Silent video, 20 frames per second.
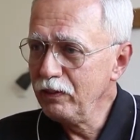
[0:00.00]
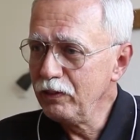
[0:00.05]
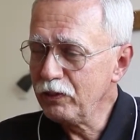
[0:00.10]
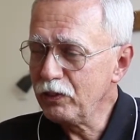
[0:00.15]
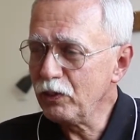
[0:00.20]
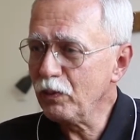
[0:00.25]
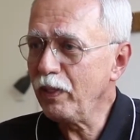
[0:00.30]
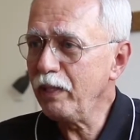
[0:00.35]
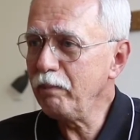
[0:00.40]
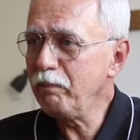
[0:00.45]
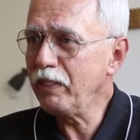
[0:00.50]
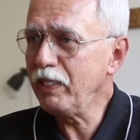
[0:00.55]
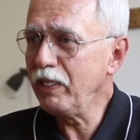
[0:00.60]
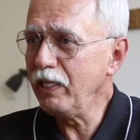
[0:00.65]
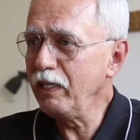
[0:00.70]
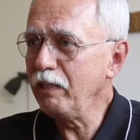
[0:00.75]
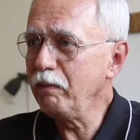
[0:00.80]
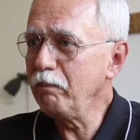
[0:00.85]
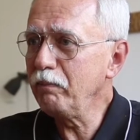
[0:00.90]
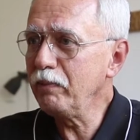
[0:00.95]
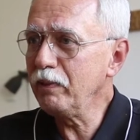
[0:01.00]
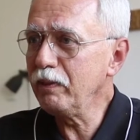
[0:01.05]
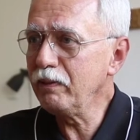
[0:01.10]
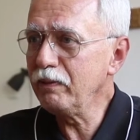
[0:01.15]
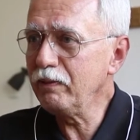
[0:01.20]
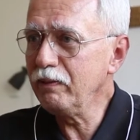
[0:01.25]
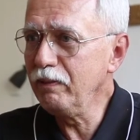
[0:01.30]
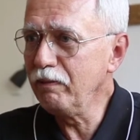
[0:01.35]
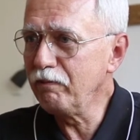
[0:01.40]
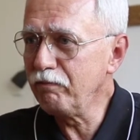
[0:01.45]
So I became
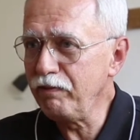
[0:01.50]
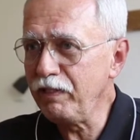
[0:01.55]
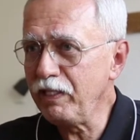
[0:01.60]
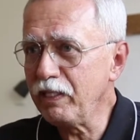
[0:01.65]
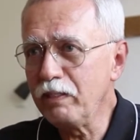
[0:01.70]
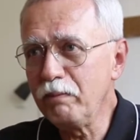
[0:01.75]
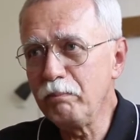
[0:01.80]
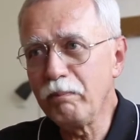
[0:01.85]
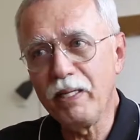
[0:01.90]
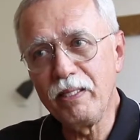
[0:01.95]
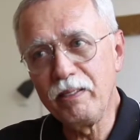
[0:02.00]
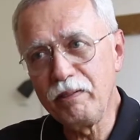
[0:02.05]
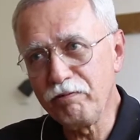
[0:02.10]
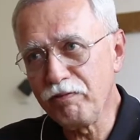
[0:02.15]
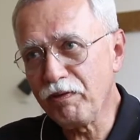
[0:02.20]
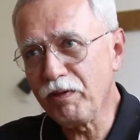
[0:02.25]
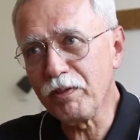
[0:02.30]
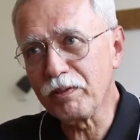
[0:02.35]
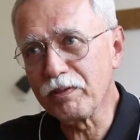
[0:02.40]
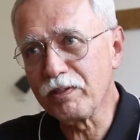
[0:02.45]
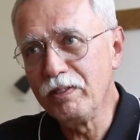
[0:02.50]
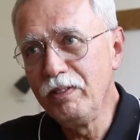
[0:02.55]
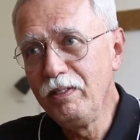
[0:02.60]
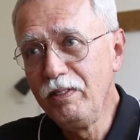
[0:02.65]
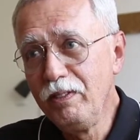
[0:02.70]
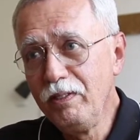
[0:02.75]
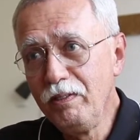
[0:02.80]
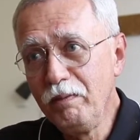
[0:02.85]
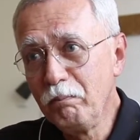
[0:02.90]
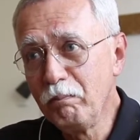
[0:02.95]
a vegan by default
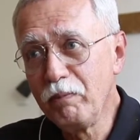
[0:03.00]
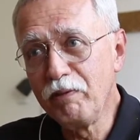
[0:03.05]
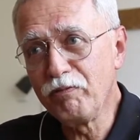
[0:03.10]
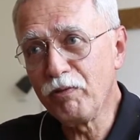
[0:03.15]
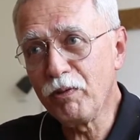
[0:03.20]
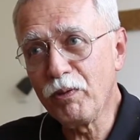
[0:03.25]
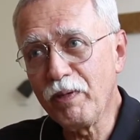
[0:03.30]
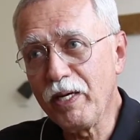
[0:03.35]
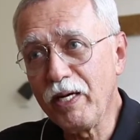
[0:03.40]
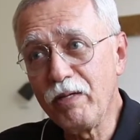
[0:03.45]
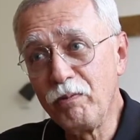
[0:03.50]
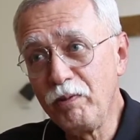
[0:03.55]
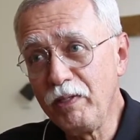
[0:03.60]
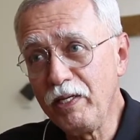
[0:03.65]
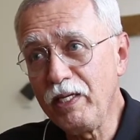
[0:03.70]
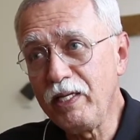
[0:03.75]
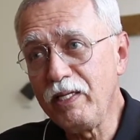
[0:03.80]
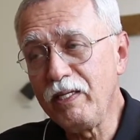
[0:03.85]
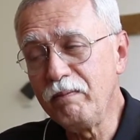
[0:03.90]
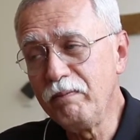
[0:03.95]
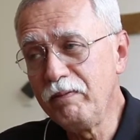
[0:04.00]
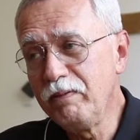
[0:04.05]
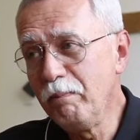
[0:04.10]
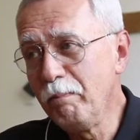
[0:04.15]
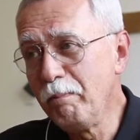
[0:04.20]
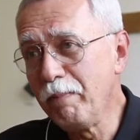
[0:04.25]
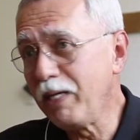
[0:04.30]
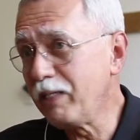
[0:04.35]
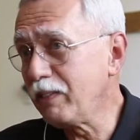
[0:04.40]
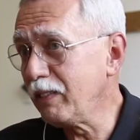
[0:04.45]
before I'd really
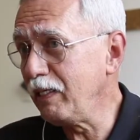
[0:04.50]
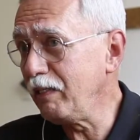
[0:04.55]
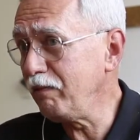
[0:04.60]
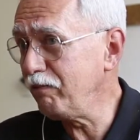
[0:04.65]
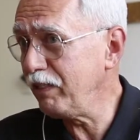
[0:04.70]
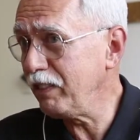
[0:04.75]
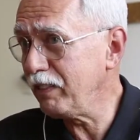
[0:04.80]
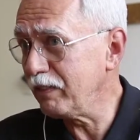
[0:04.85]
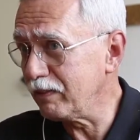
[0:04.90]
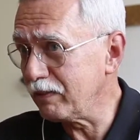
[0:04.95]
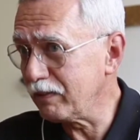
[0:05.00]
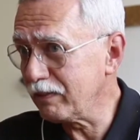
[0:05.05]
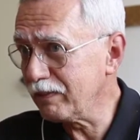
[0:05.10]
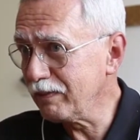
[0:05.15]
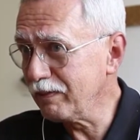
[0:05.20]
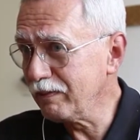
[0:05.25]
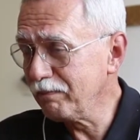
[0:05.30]
met any vegans.